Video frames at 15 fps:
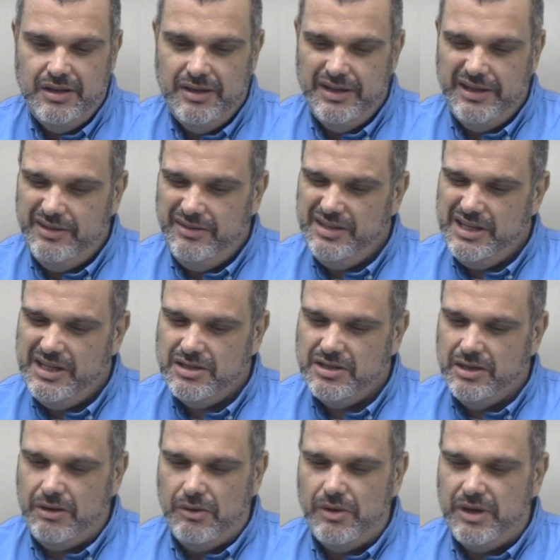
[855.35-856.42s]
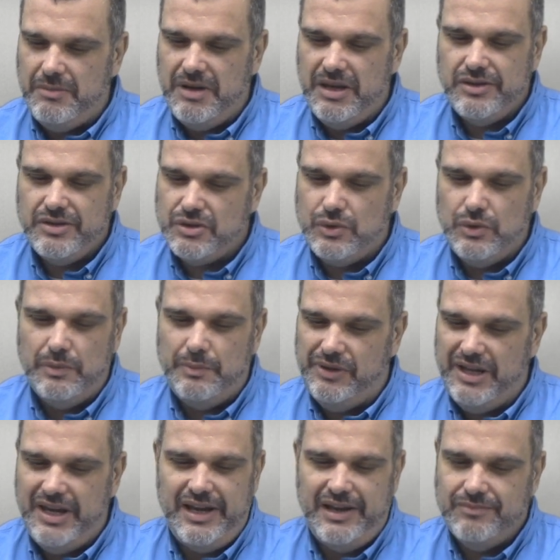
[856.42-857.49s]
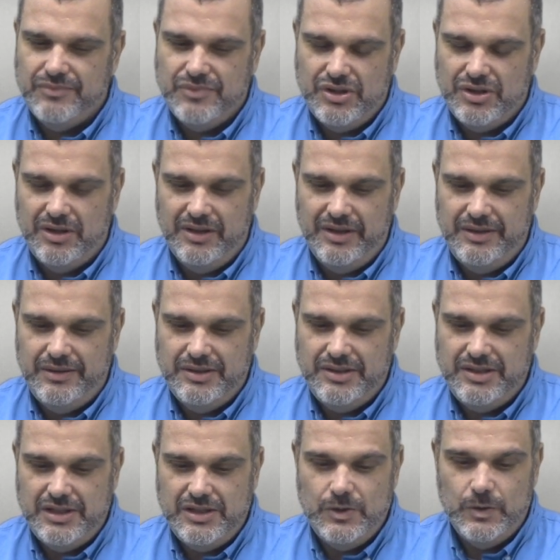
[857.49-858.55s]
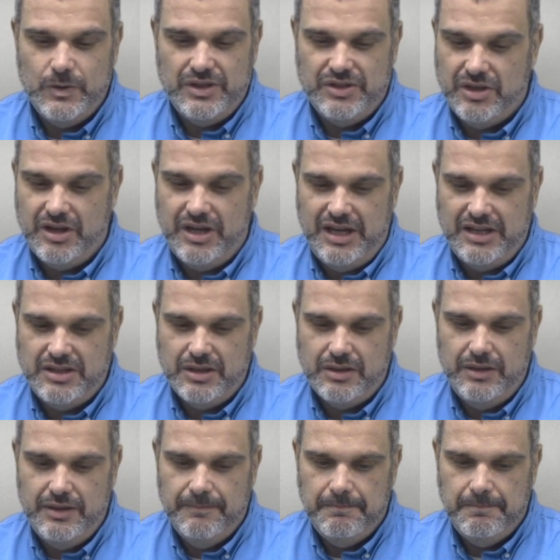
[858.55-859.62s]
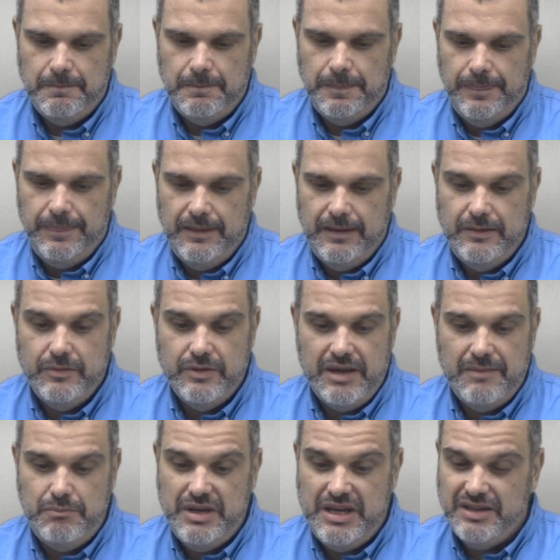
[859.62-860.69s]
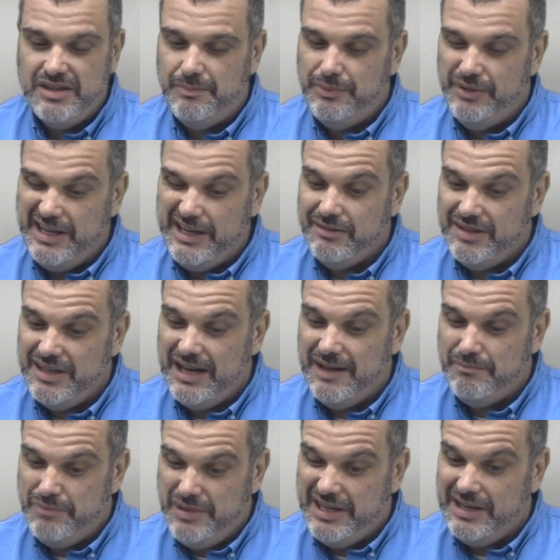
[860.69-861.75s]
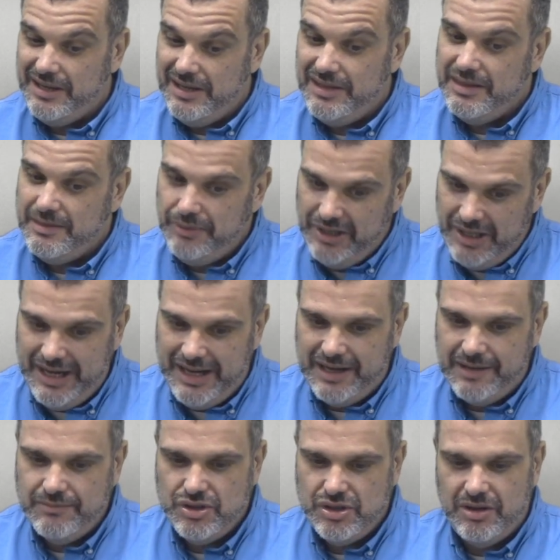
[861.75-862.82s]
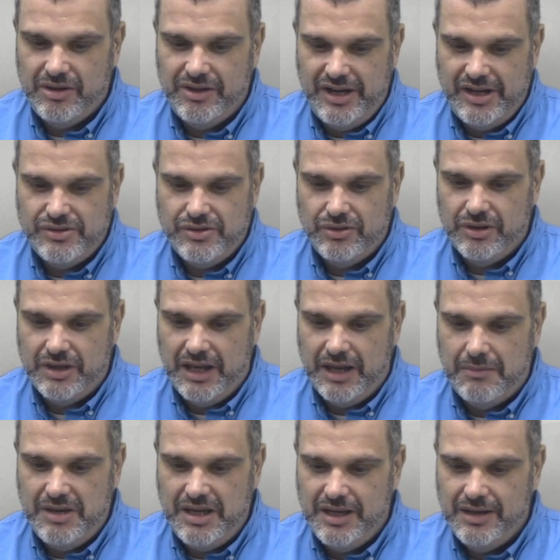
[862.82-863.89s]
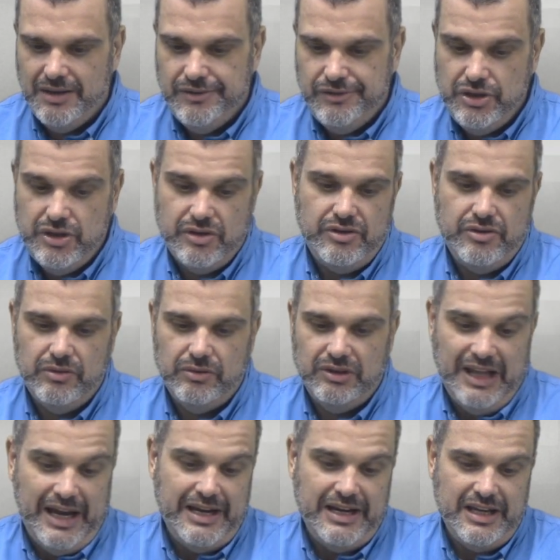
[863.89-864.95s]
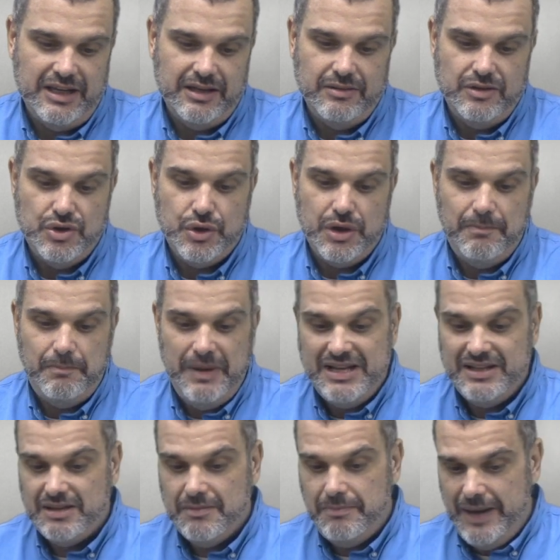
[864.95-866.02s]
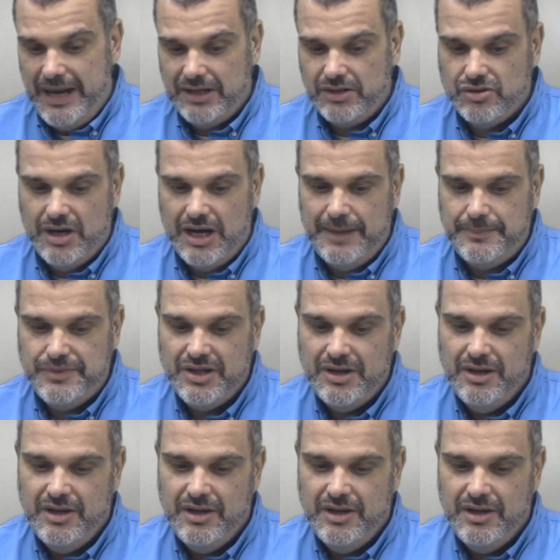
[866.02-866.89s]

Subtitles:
I don't think he's going to want to be in the school play, Charlotte, said Julian sarcastically. You can be in the play without being in the play, Charlotte answered, looking at me. You can do lighting, you can paint the backdrops.